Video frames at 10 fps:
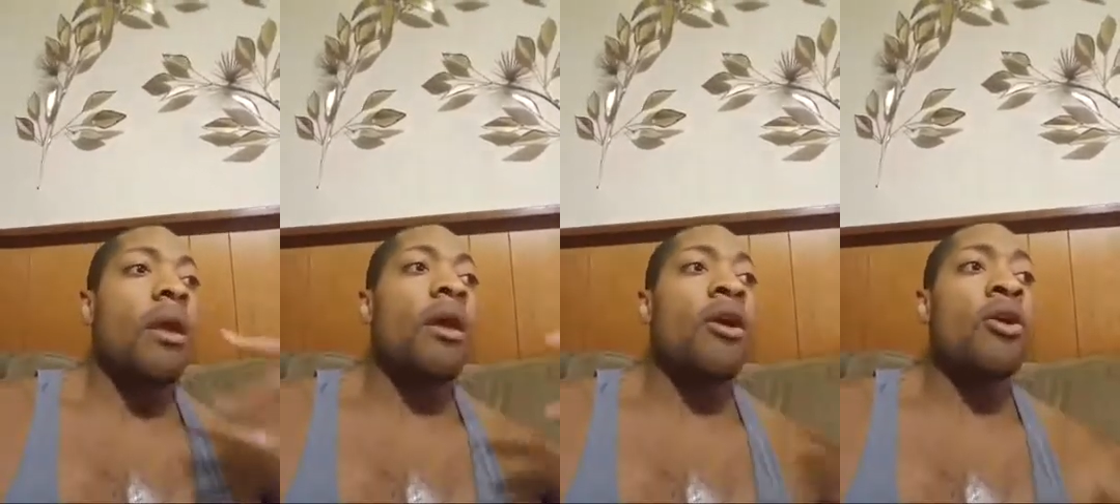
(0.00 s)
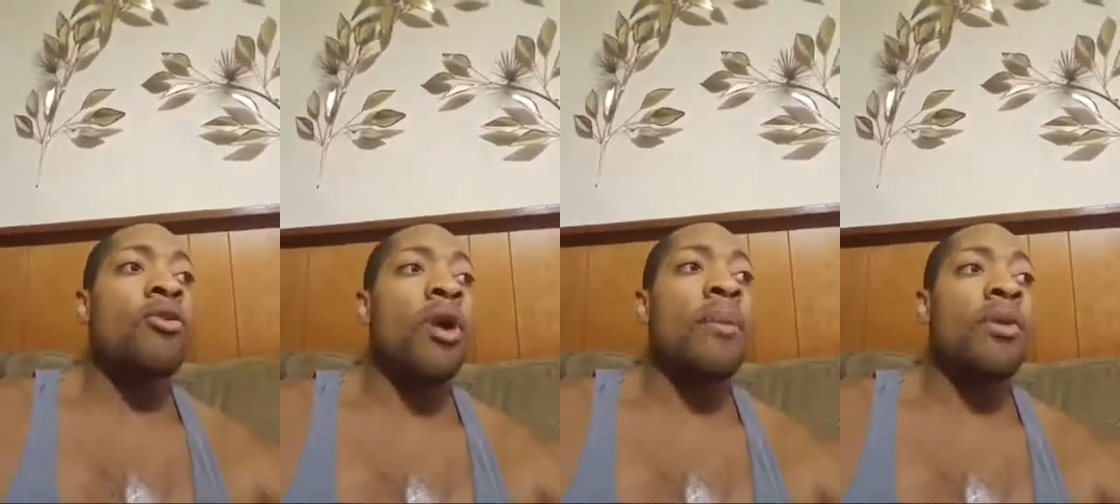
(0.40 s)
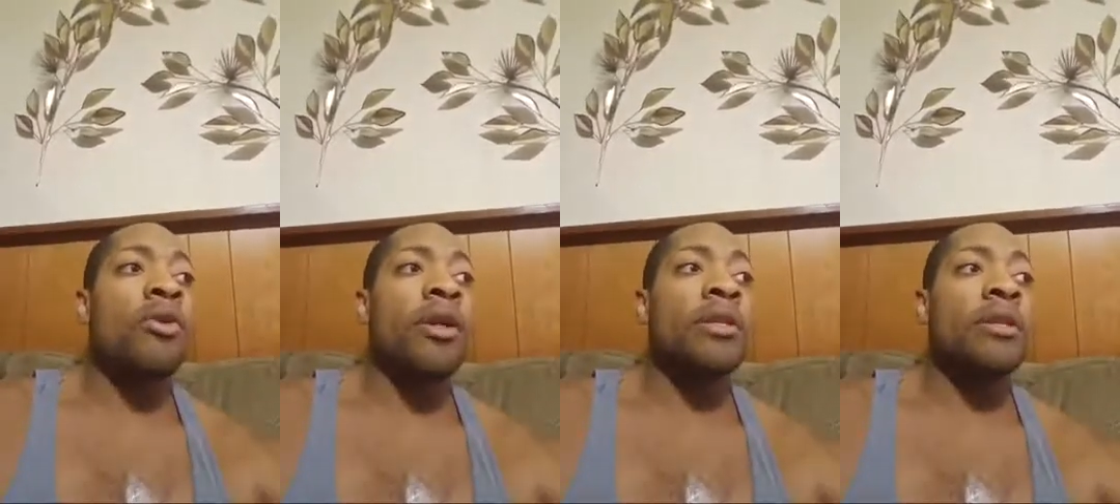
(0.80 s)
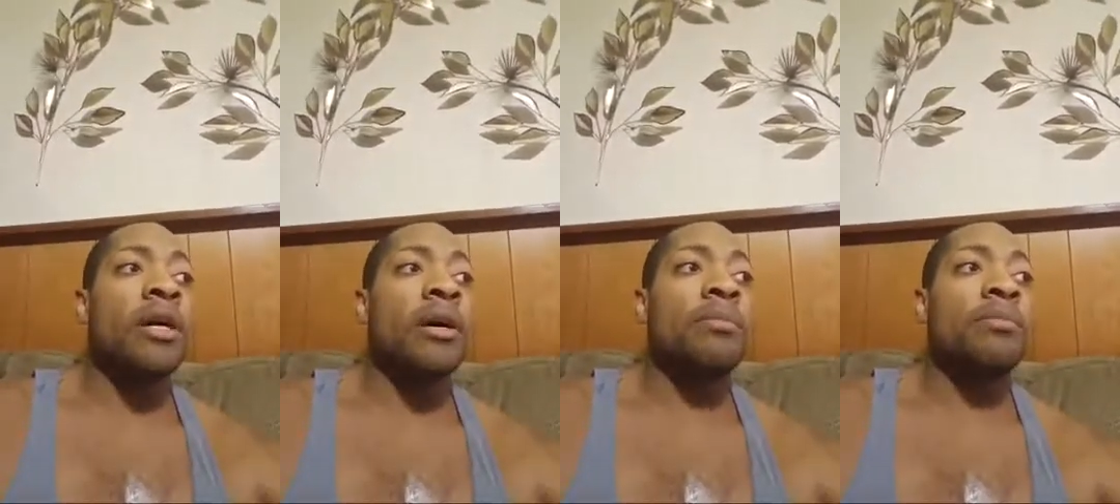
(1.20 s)
Her grandmother ended
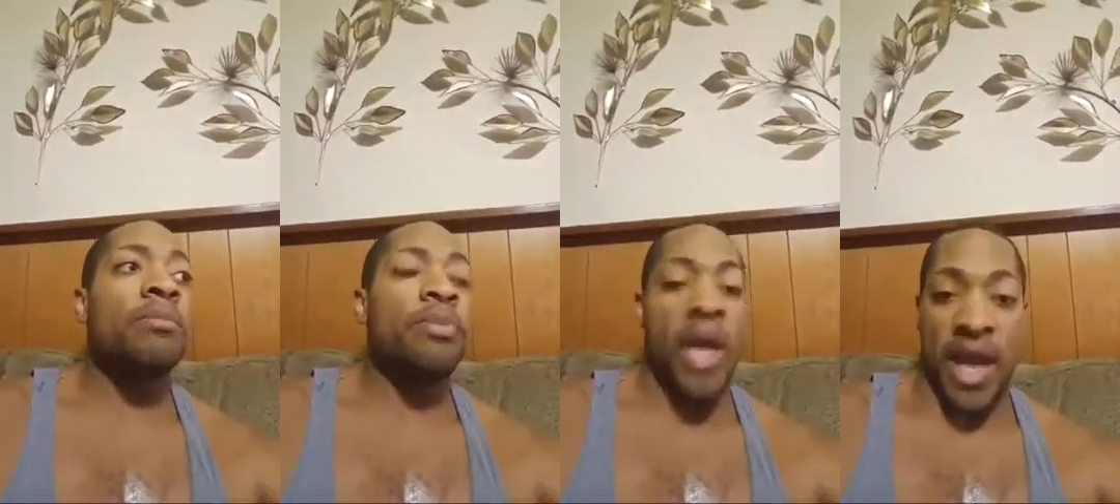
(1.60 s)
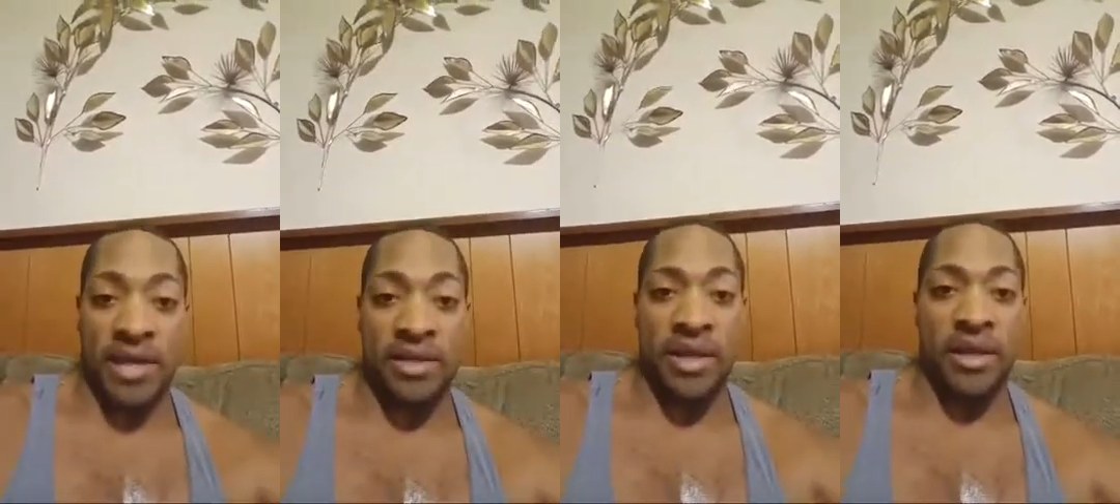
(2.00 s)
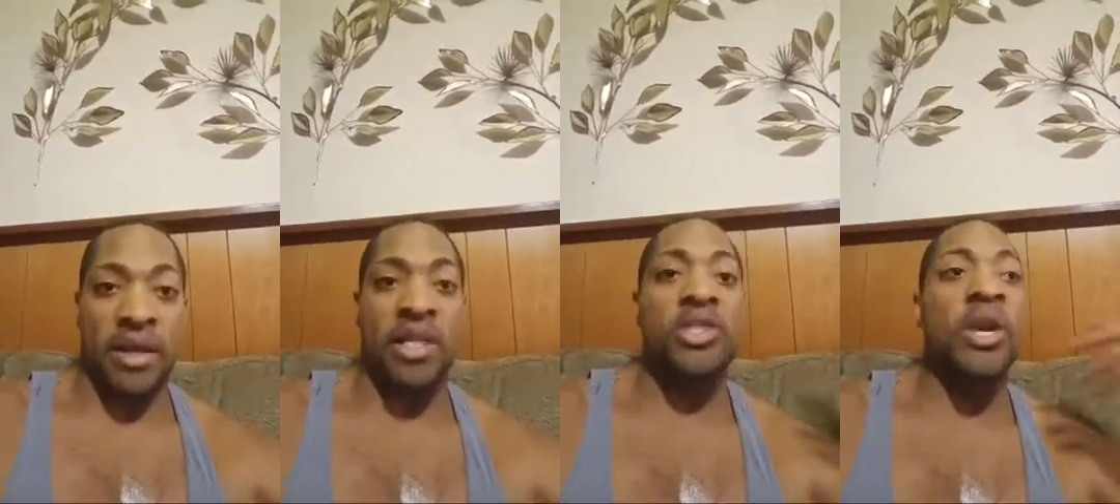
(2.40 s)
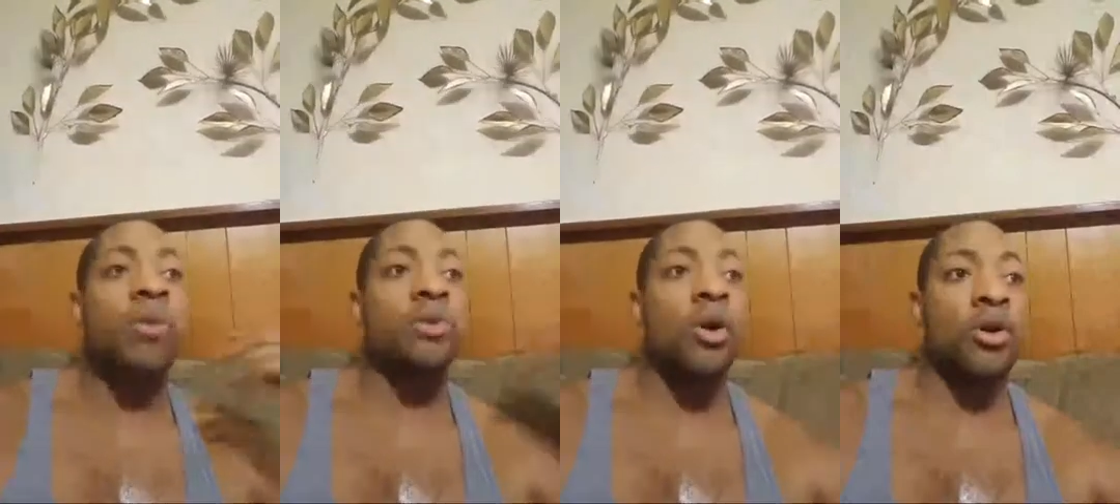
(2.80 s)
up passing, and she
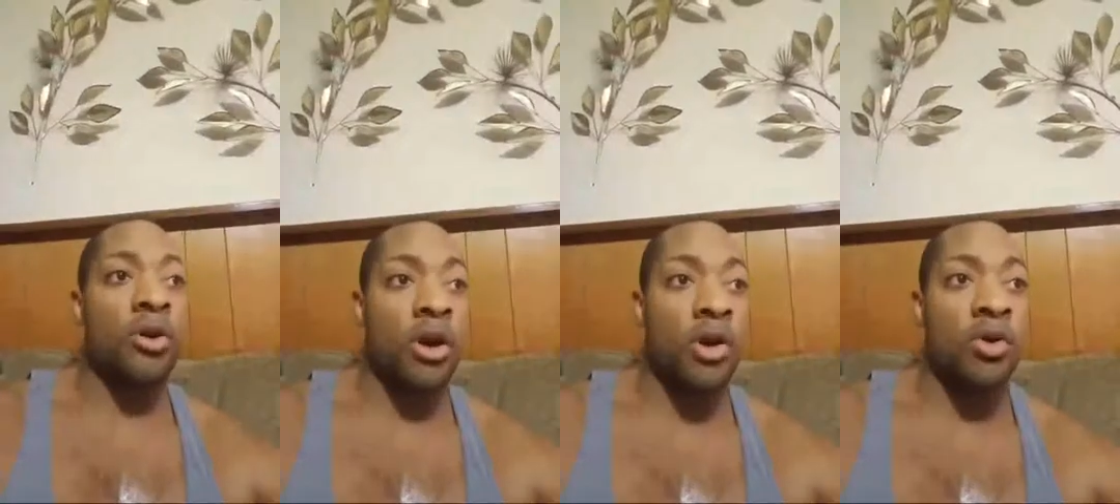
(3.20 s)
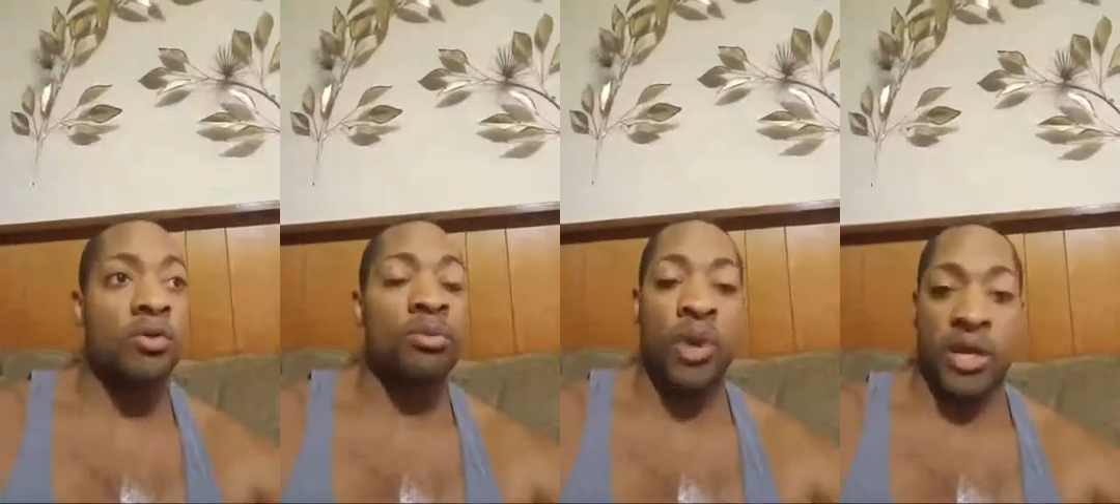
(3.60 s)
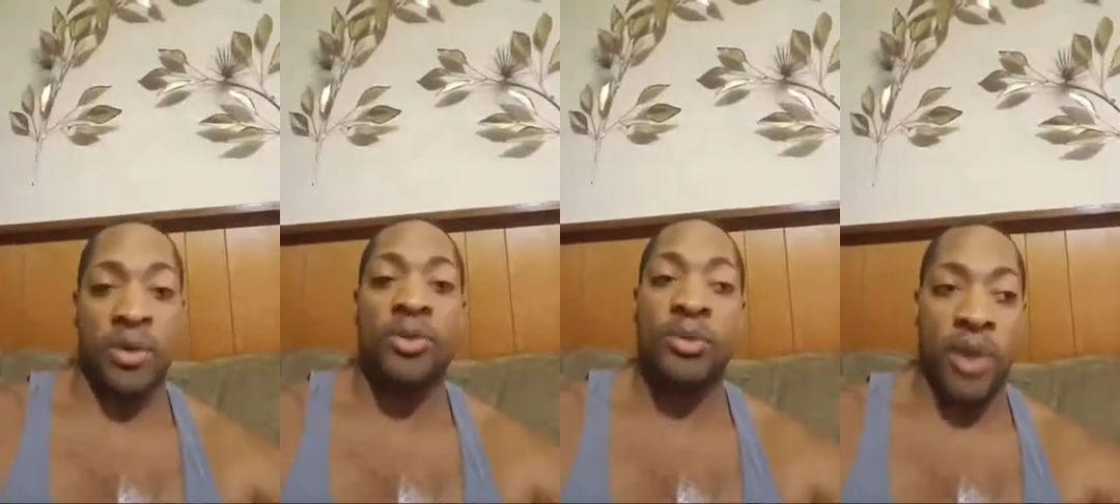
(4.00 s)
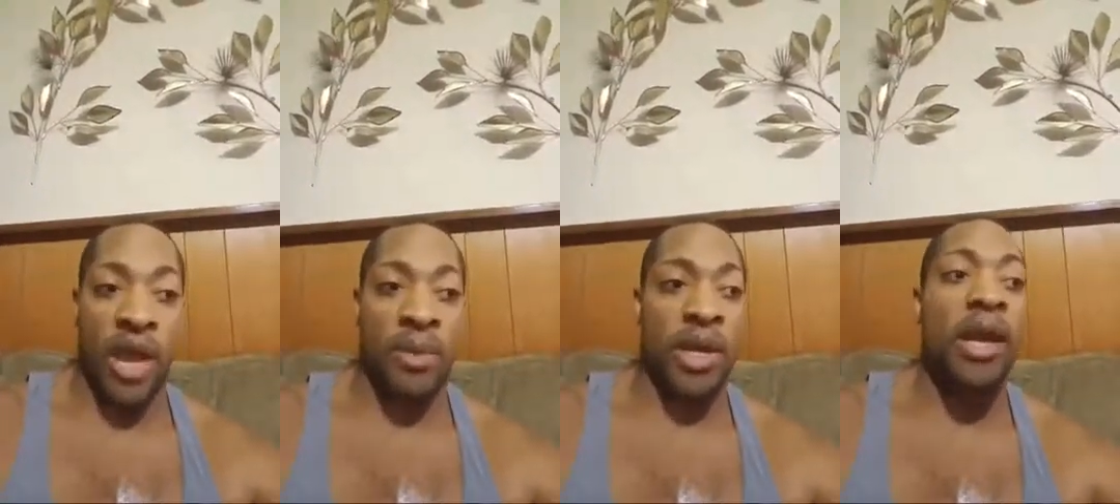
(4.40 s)
was on her own, pregnant with a
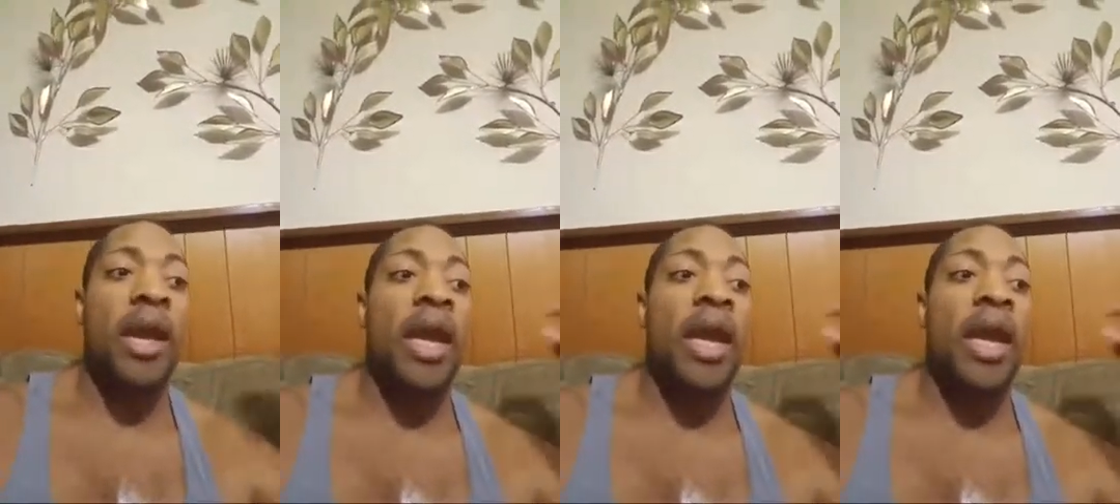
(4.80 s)
baby,